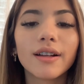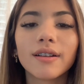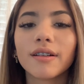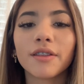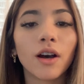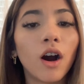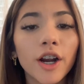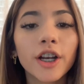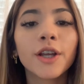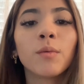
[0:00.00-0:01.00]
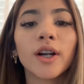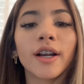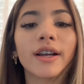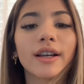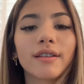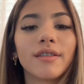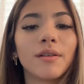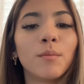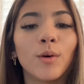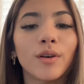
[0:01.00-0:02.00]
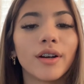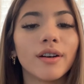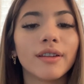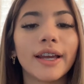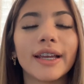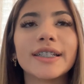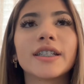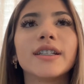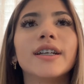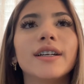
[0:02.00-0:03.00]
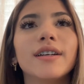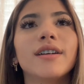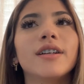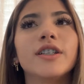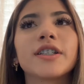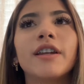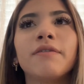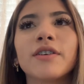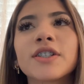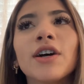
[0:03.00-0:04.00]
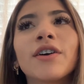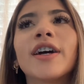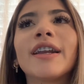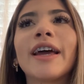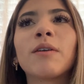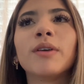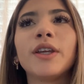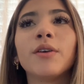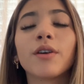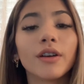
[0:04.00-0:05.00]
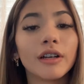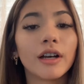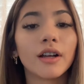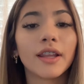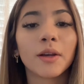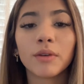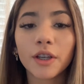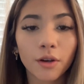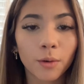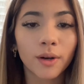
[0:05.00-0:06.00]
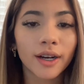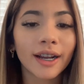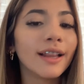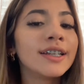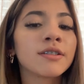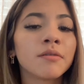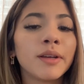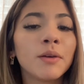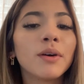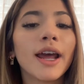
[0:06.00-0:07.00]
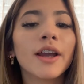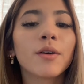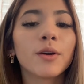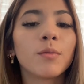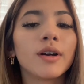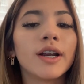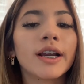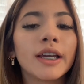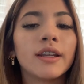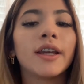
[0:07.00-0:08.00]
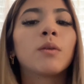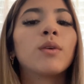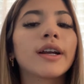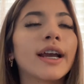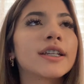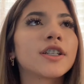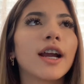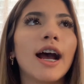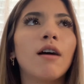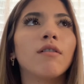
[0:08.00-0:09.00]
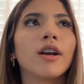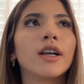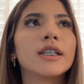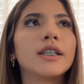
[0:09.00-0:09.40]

the harder you work, the more like it's just gonna feel so good like when you go to work. At least for me, when I go to work and like work extra hours,